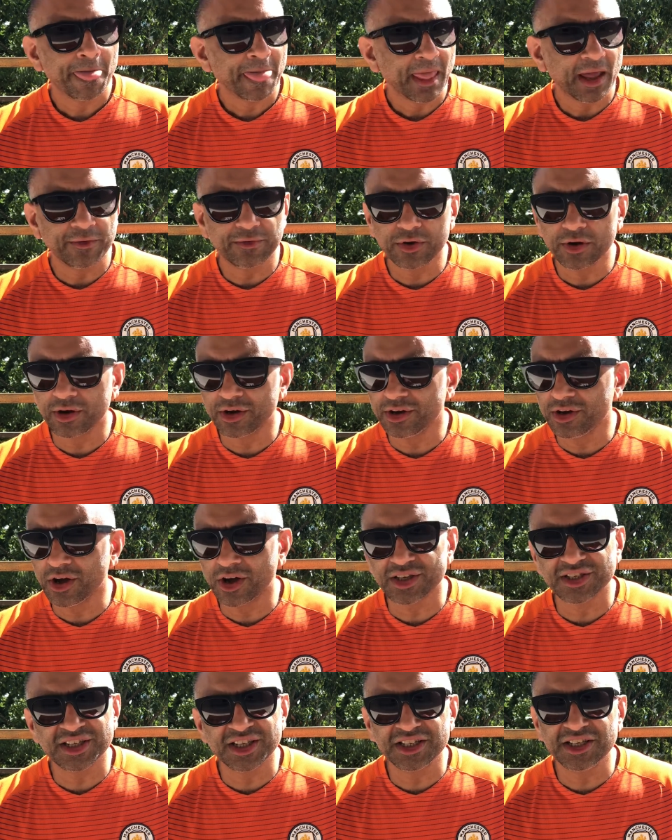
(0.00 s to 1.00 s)
If you're
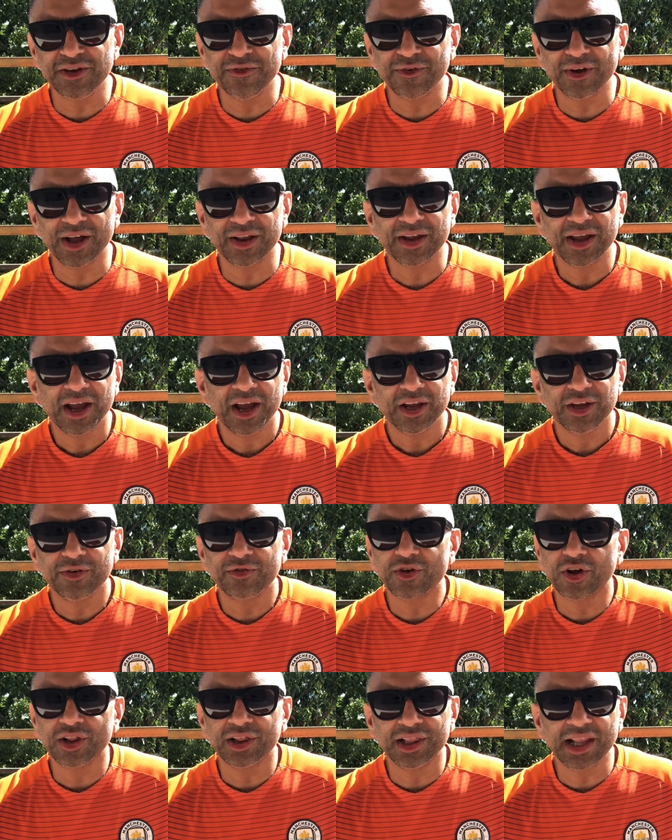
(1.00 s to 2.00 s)
not a City fan,
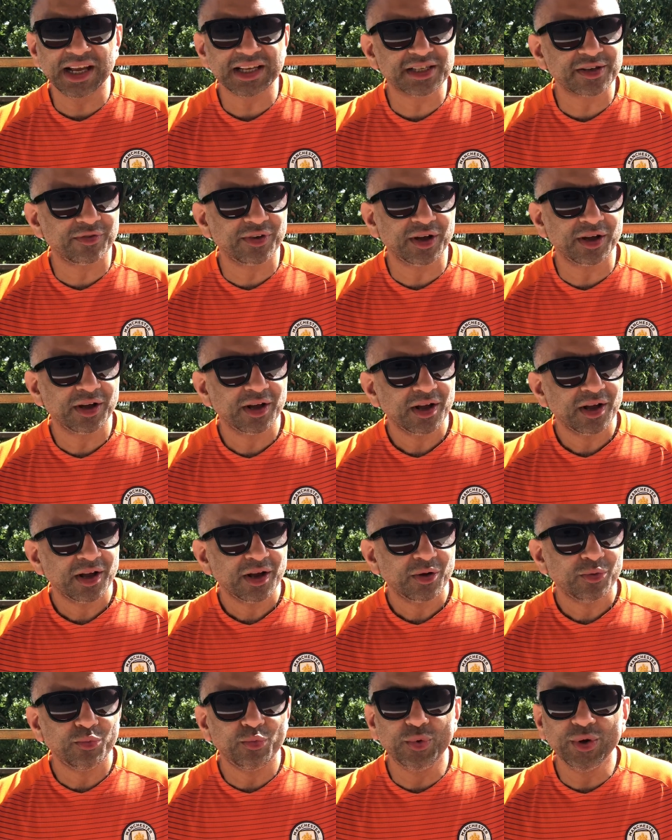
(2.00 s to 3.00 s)
you've got less of a
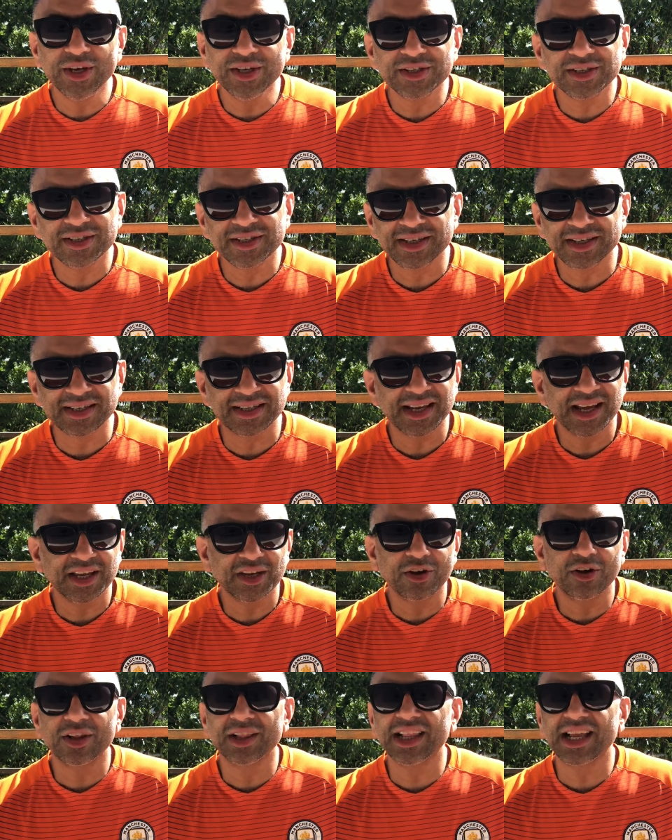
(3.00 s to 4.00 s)
reason to stay.
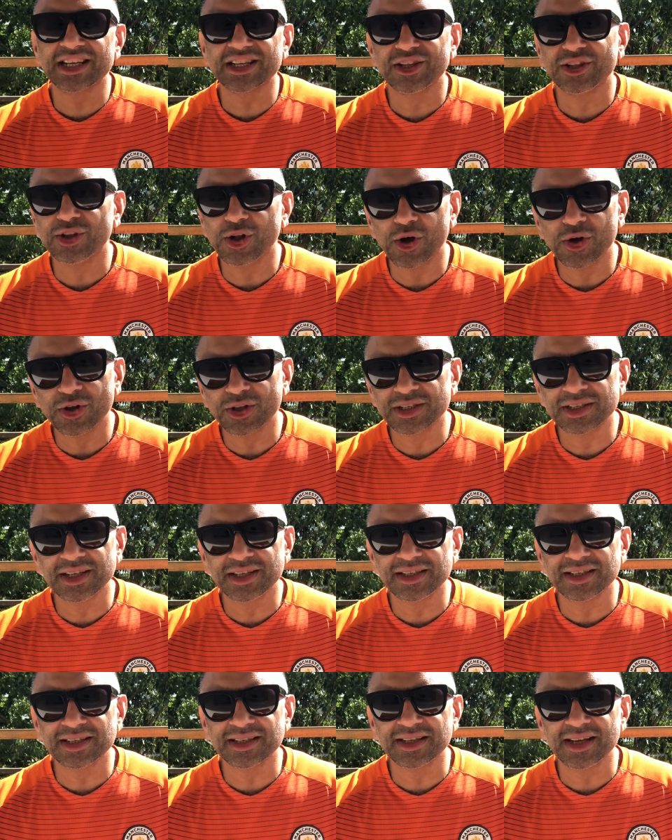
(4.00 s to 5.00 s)
You've got less loyalty
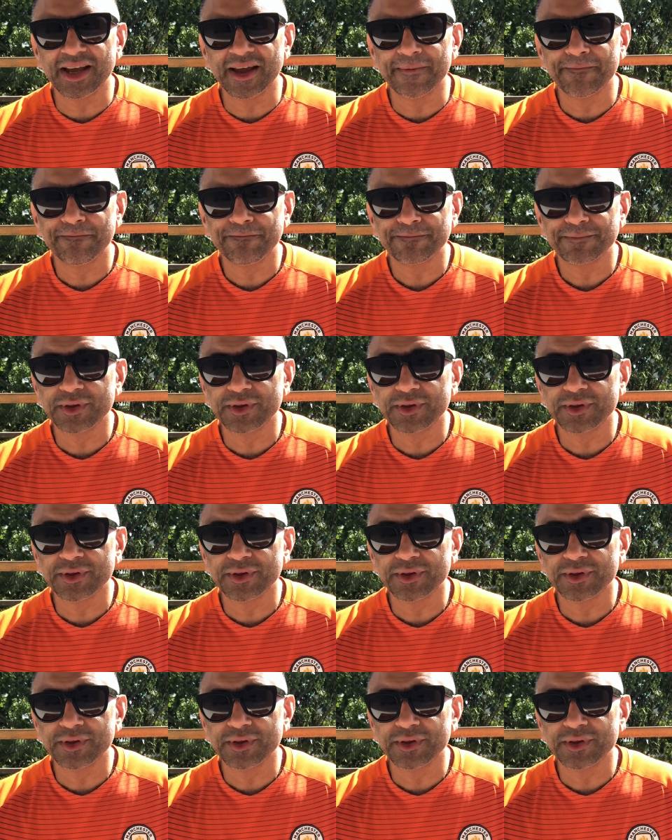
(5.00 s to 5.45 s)
to stay.